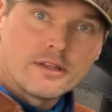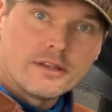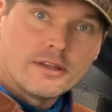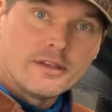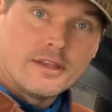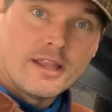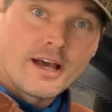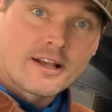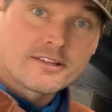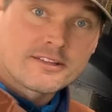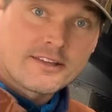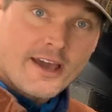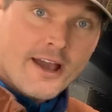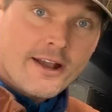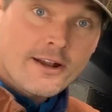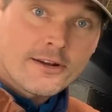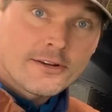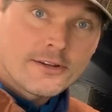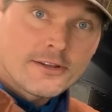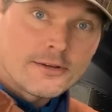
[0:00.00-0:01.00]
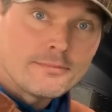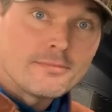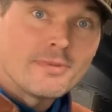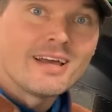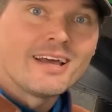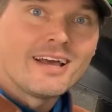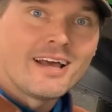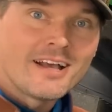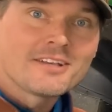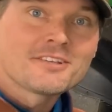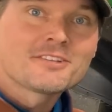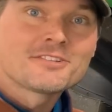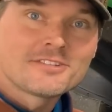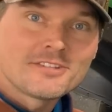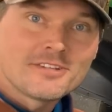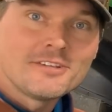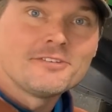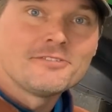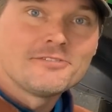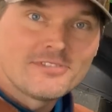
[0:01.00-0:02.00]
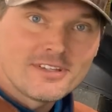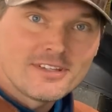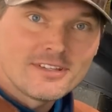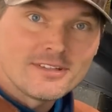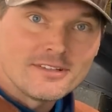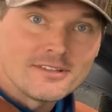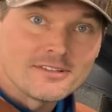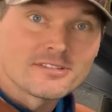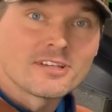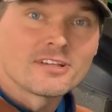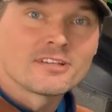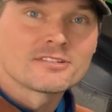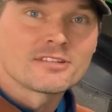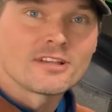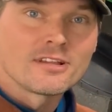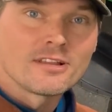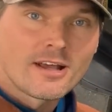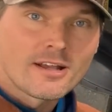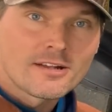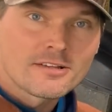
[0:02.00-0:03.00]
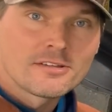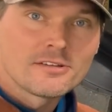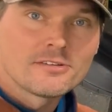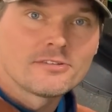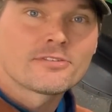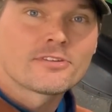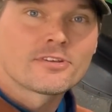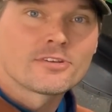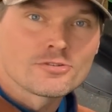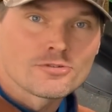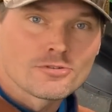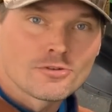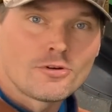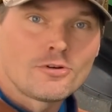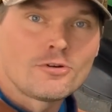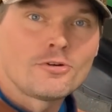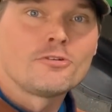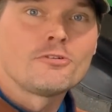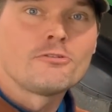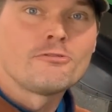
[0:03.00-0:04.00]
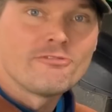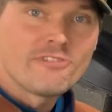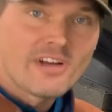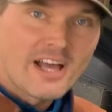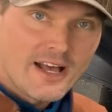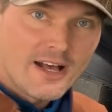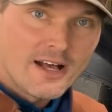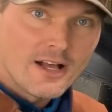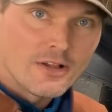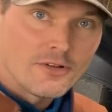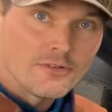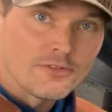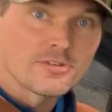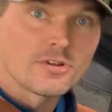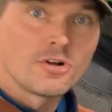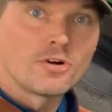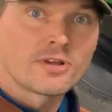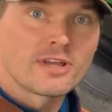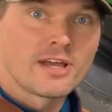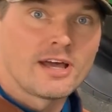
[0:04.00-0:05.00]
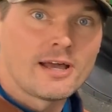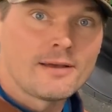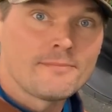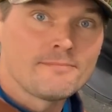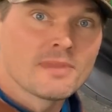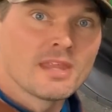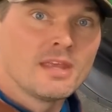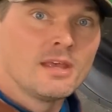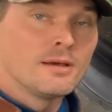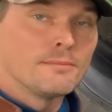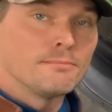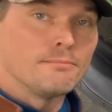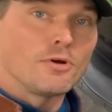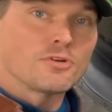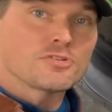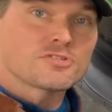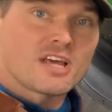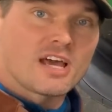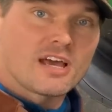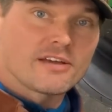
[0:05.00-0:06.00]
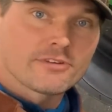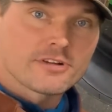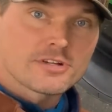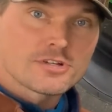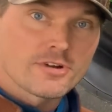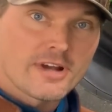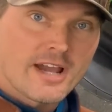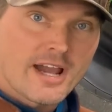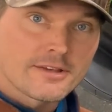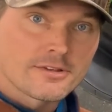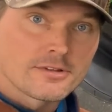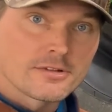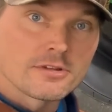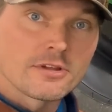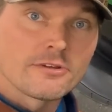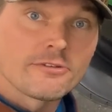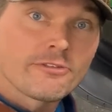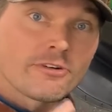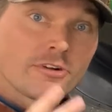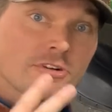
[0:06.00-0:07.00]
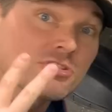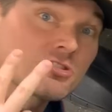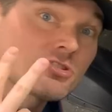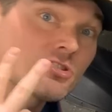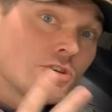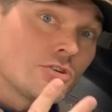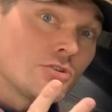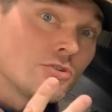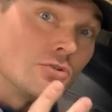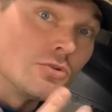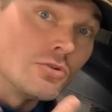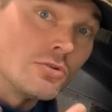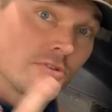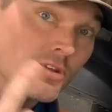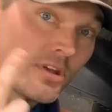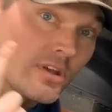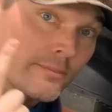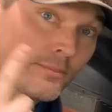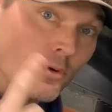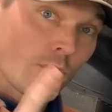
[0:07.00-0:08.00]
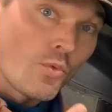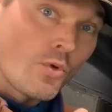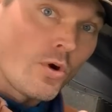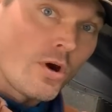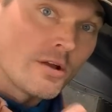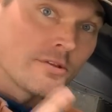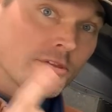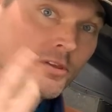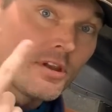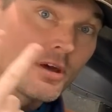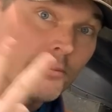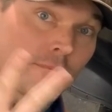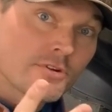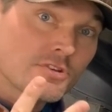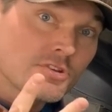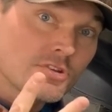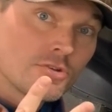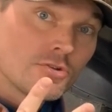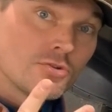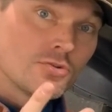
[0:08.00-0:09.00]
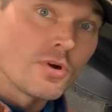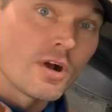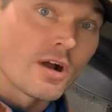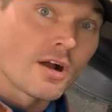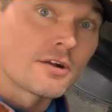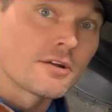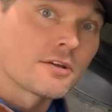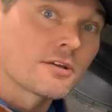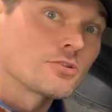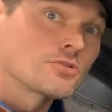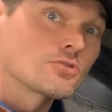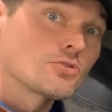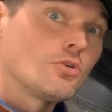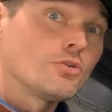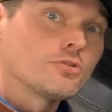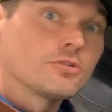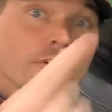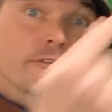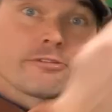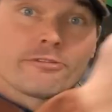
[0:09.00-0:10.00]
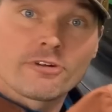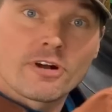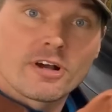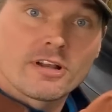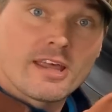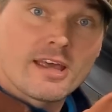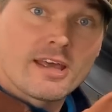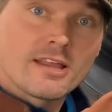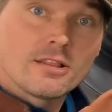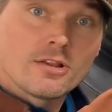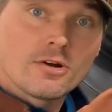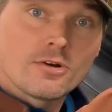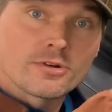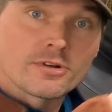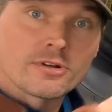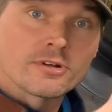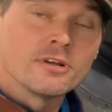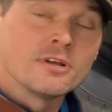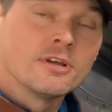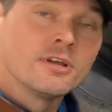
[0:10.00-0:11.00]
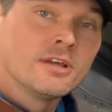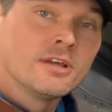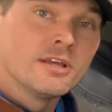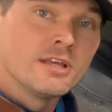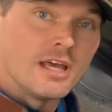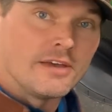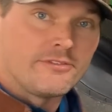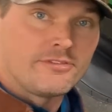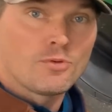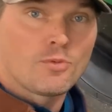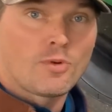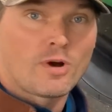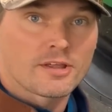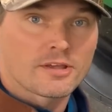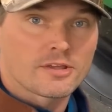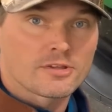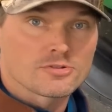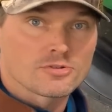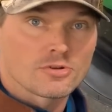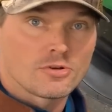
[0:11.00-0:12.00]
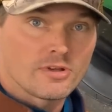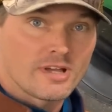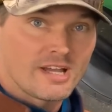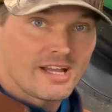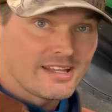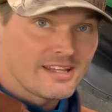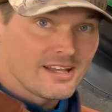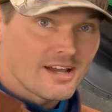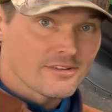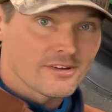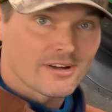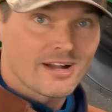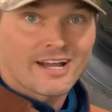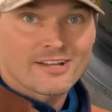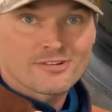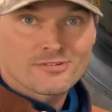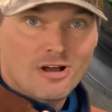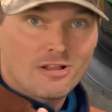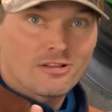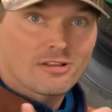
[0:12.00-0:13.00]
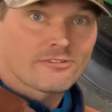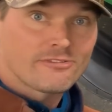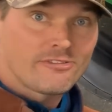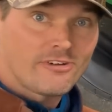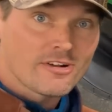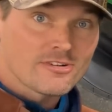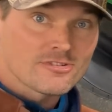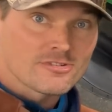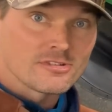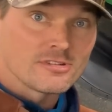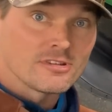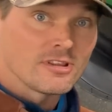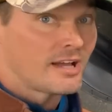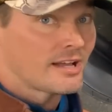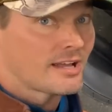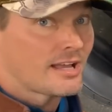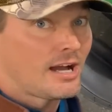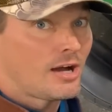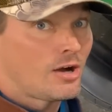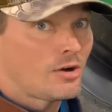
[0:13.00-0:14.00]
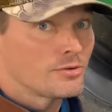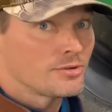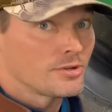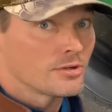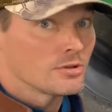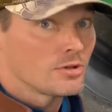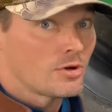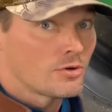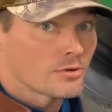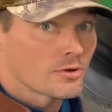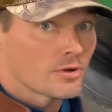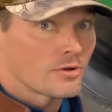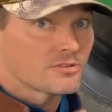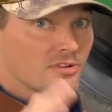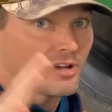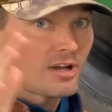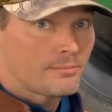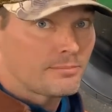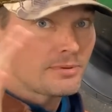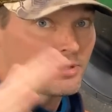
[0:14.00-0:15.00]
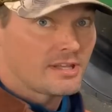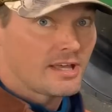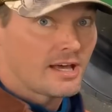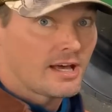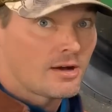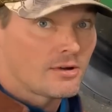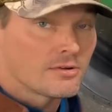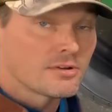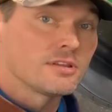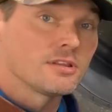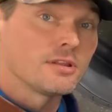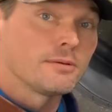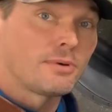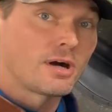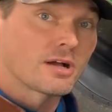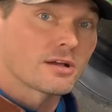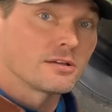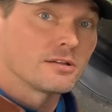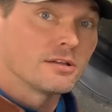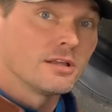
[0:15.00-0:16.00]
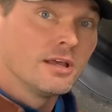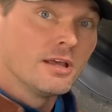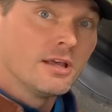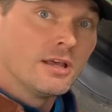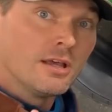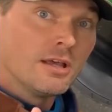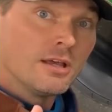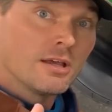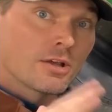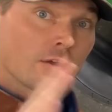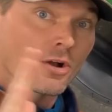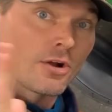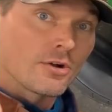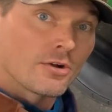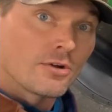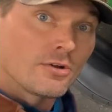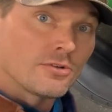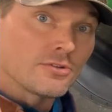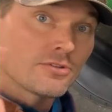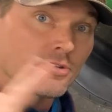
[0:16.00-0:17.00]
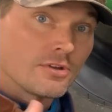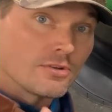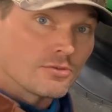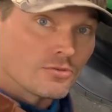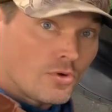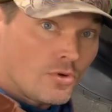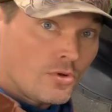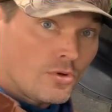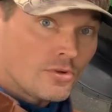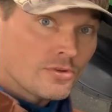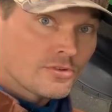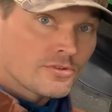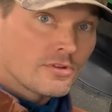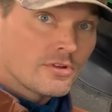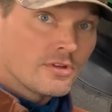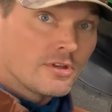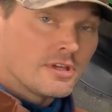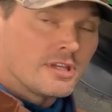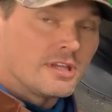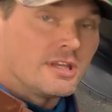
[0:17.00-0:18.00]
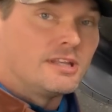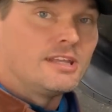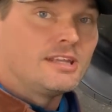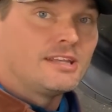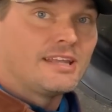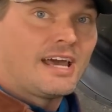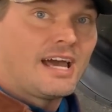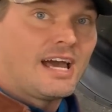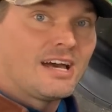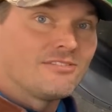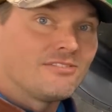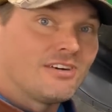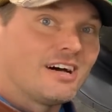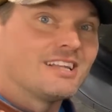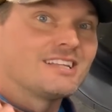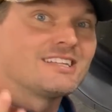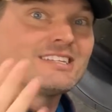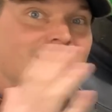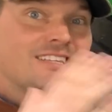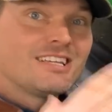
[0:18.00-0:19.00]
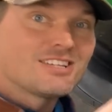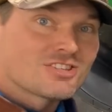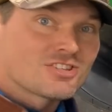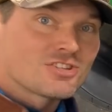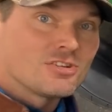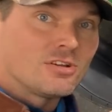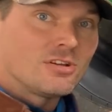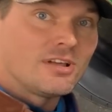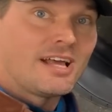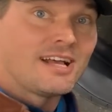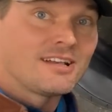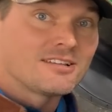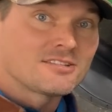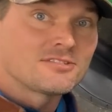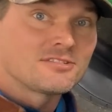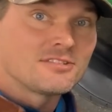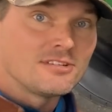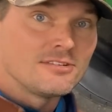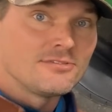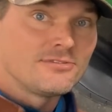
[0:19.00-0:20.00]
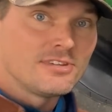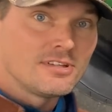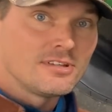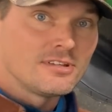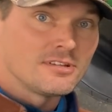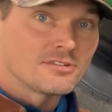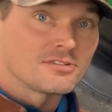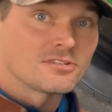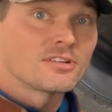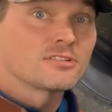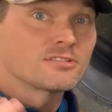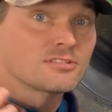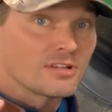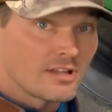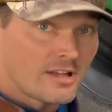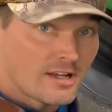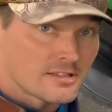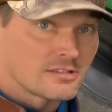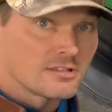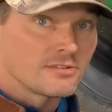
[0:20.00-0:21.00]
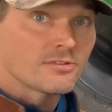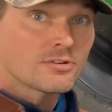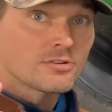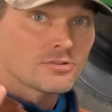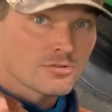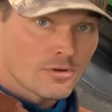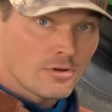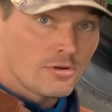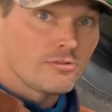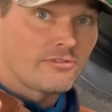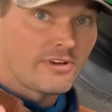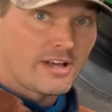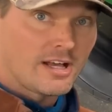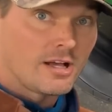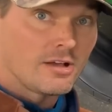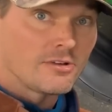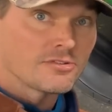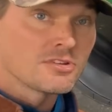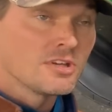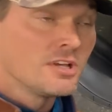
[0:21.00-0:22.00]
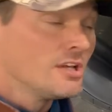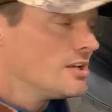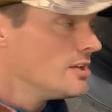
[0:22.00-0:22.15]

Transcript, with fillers: Next acronym, SCVs, selective control valves, okay? Most every tractor, the first two, the number one, the number two, are gonna control your front end loader. If you want to control any other hydraulic function, like how your loader goes up and down and the bucket curls and rolls, you need to have additional SCVs, selective control valves.